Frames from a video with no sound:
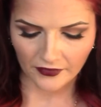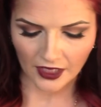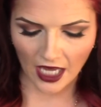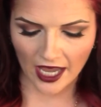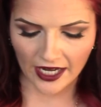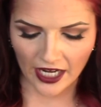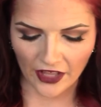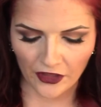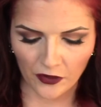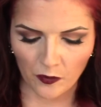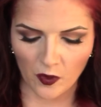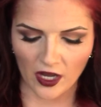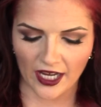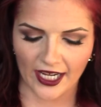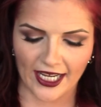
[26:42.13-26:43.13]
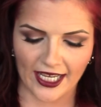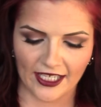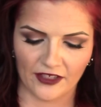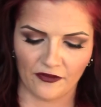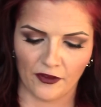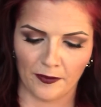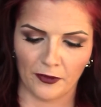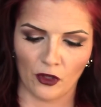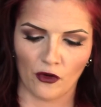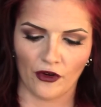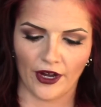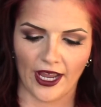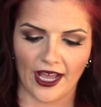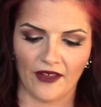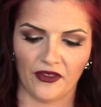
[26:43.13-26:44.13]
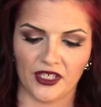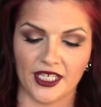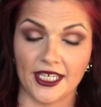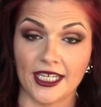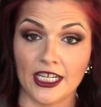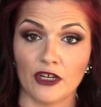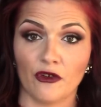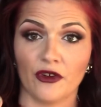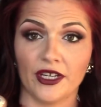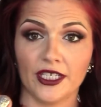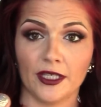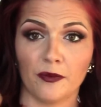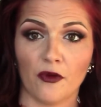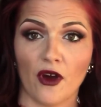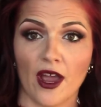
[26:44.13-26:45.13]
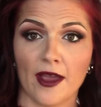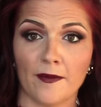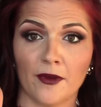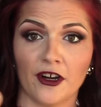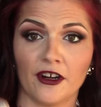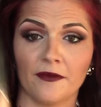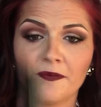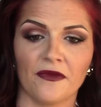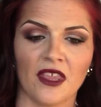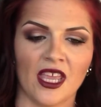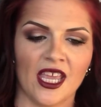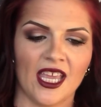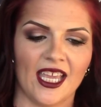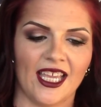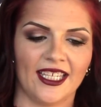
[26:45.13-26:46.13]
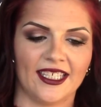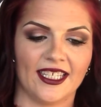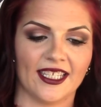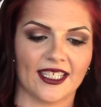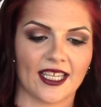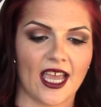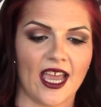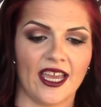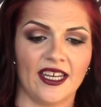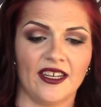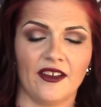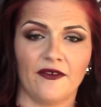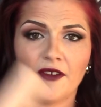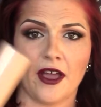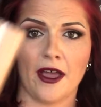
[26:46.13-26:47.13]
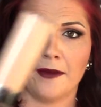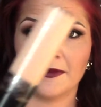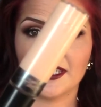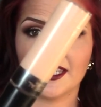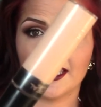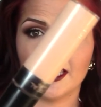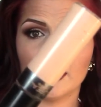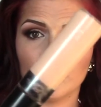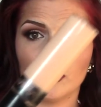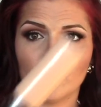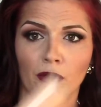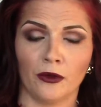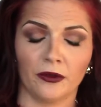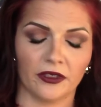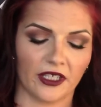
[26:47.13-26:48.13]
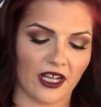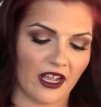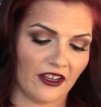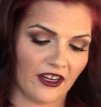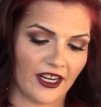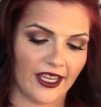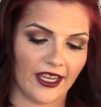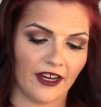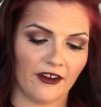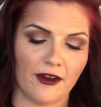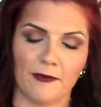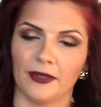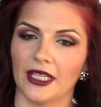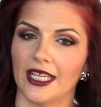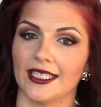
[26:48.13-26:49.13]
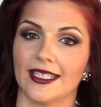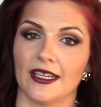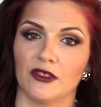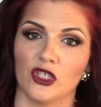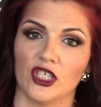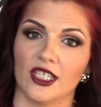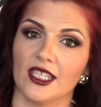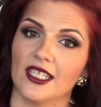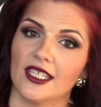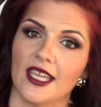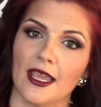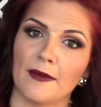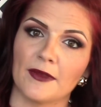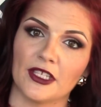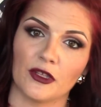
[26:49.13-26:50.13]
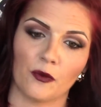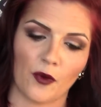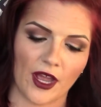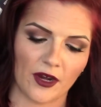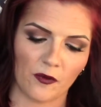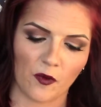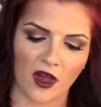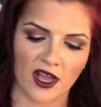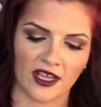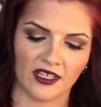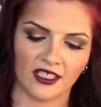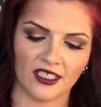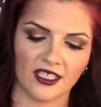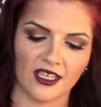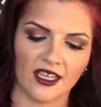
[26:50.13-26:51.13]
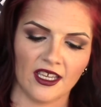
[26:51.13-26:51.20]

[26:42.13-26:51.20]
Another one is from L'Oreal, the Decrease Primer. It's this kind of skin tone color here. It blends out just the same as the Wet n Wild.